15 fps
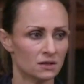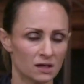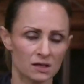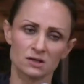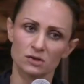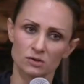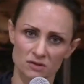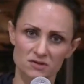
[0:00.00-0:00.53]

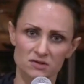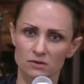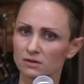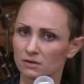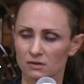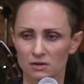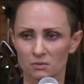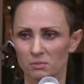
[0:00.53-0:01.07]
It looks, you
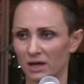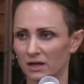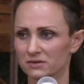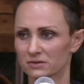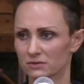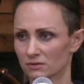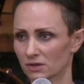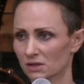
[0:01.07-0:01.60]
don't know the
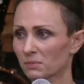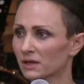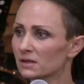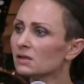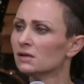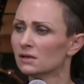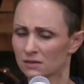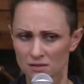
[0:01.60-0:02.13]
backstory,
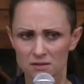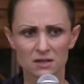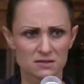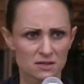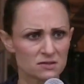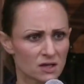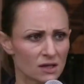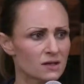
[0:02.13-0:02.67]
but
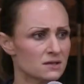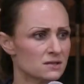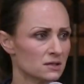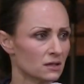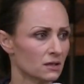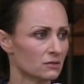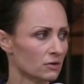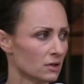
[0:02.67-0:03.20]
there's a
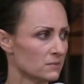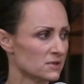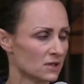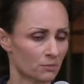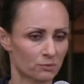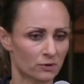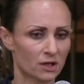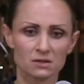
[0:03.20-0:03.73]
jealousy that creeps
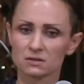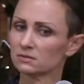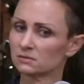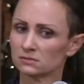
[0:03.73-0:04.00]
up, right?